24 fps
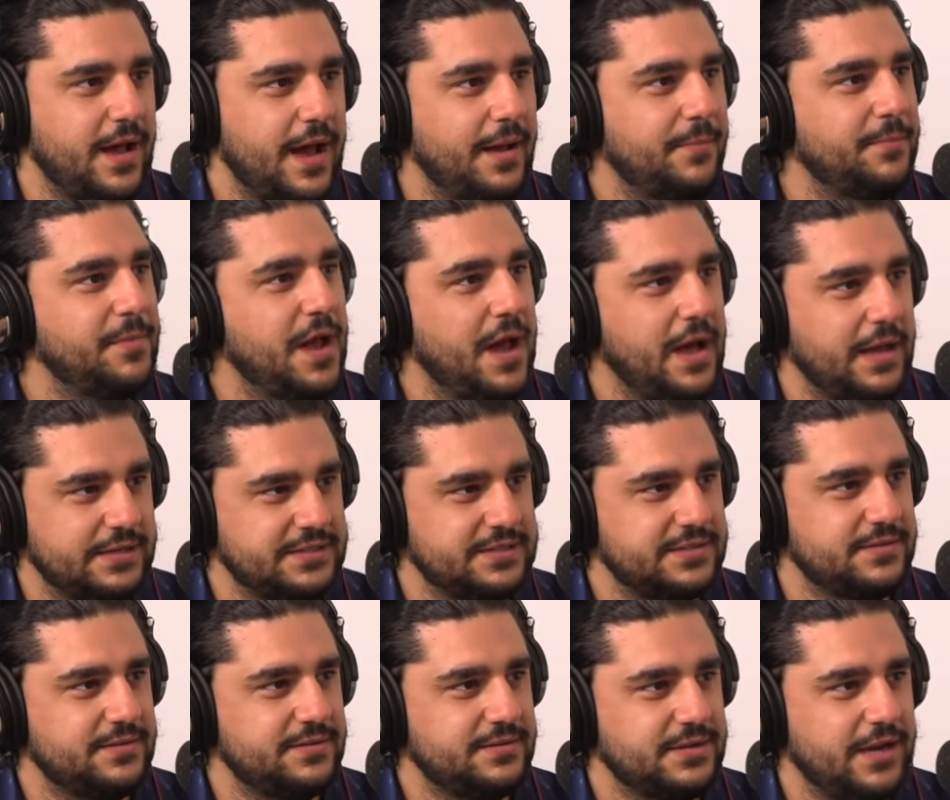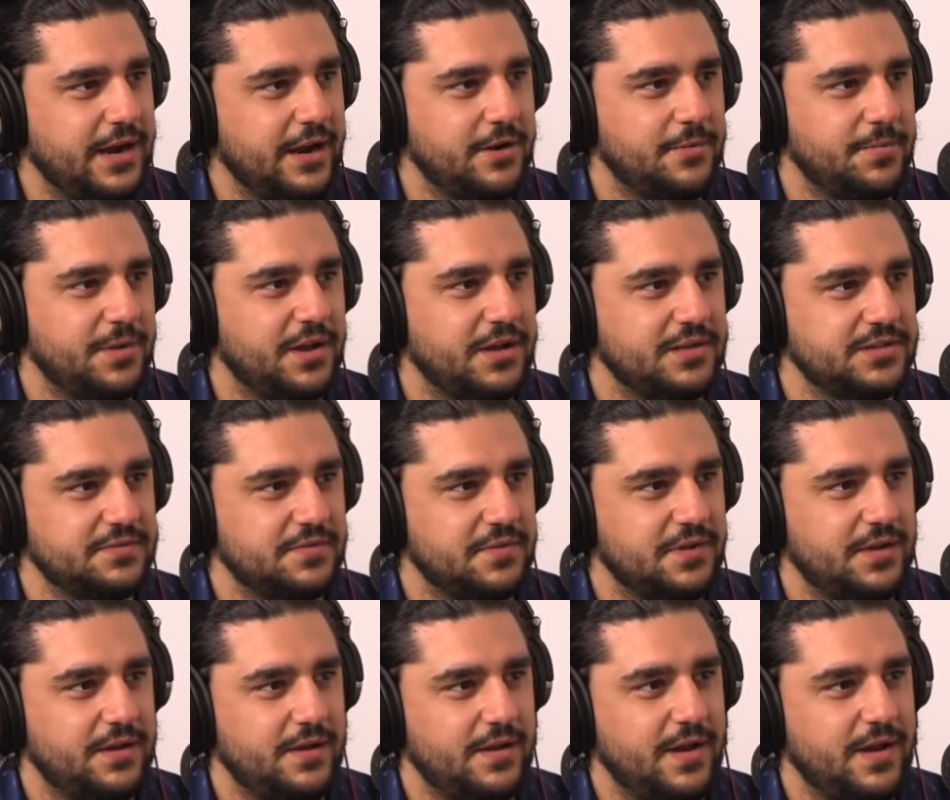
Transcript: I'm not tired because of it.